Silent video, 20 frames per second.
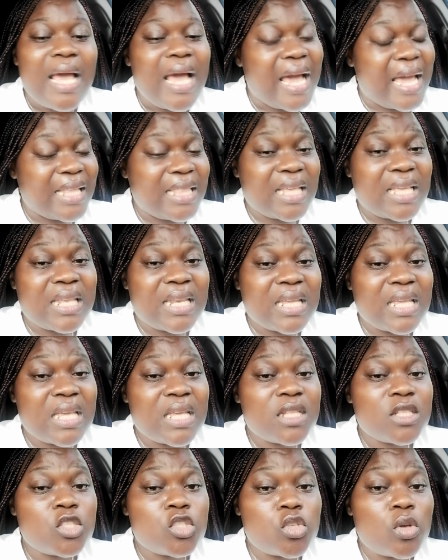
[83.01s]
I take it
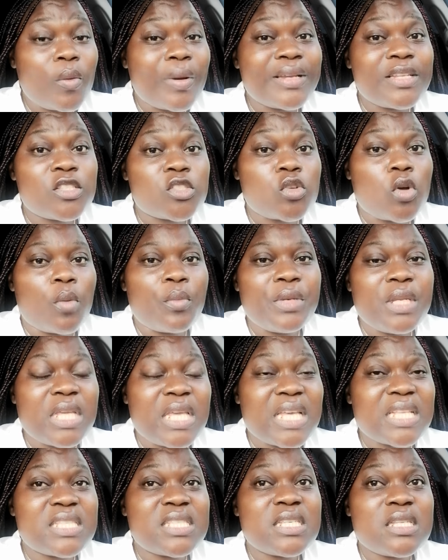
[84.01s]
again, someone is
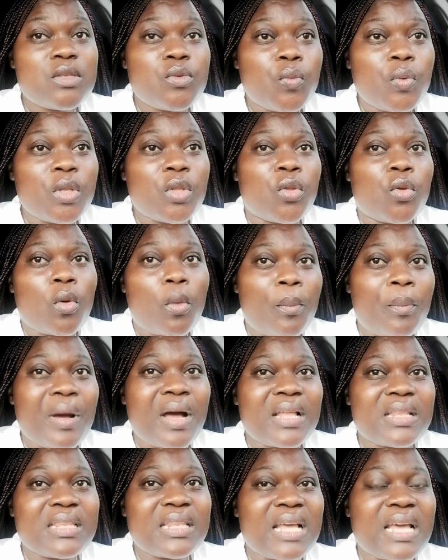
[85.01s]
communicating with your
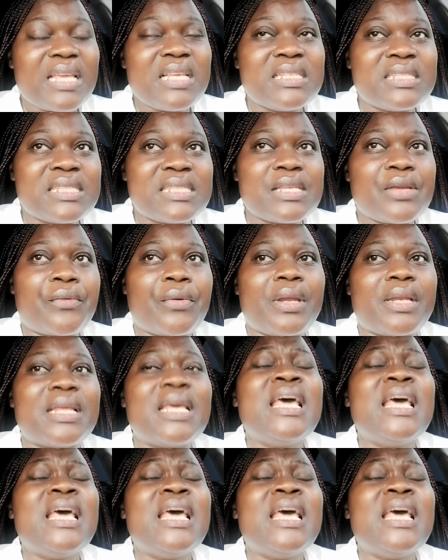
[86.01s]
partner in secret.